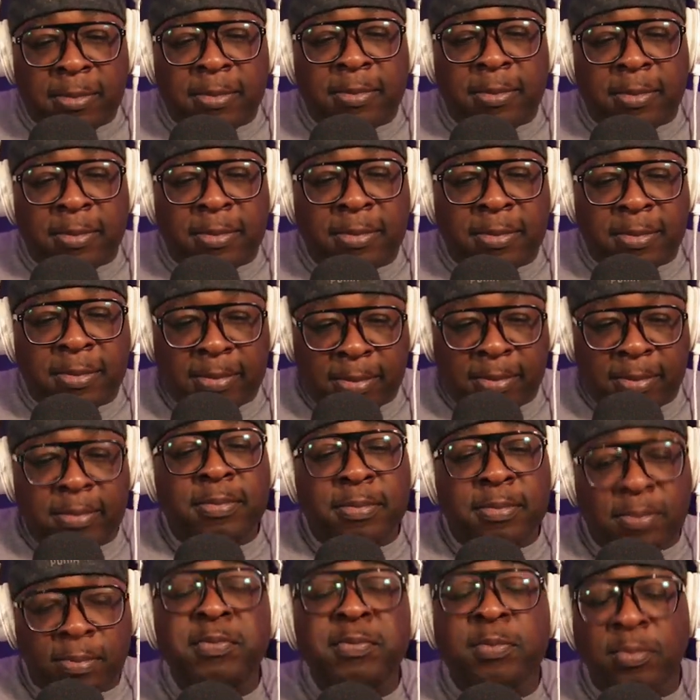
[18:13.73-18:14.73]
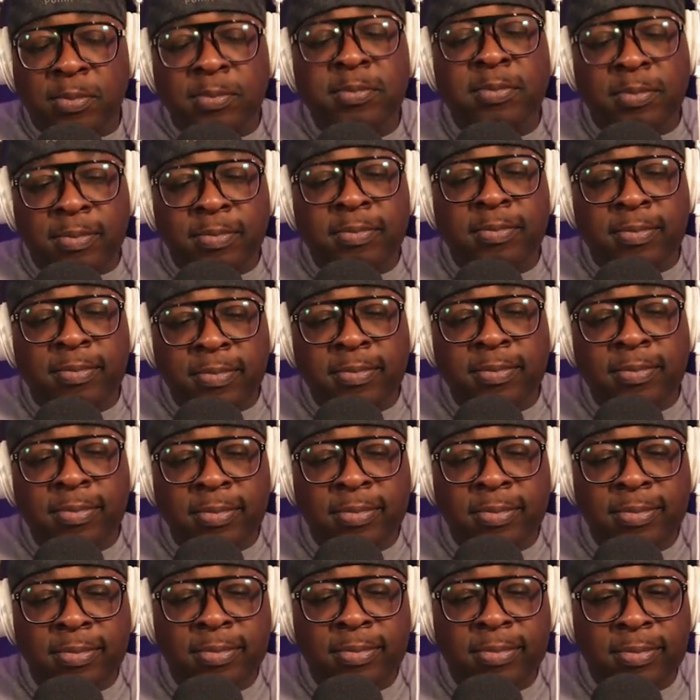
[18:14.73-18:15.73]

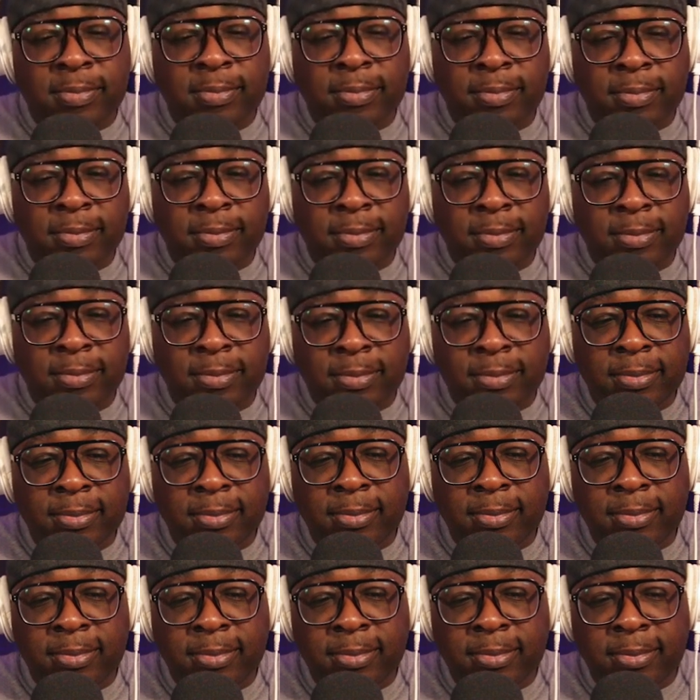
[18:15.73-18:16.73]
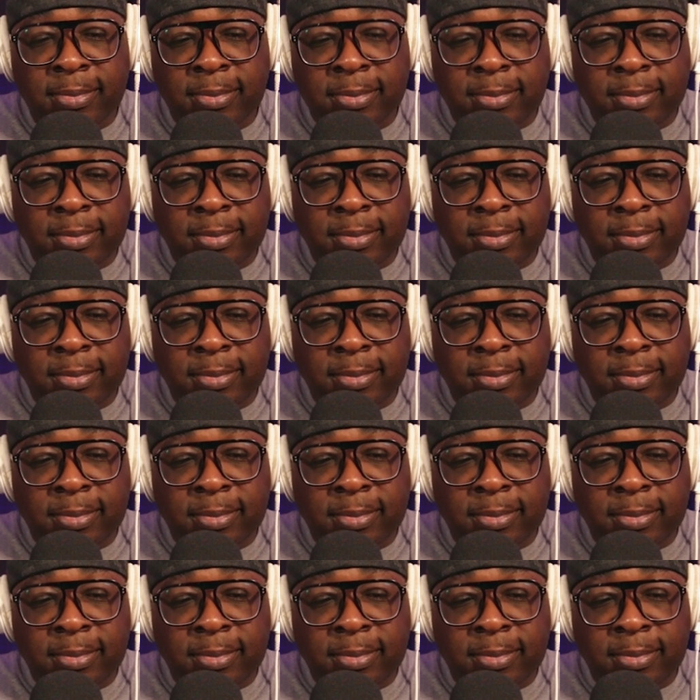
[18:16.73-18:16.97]
(silent)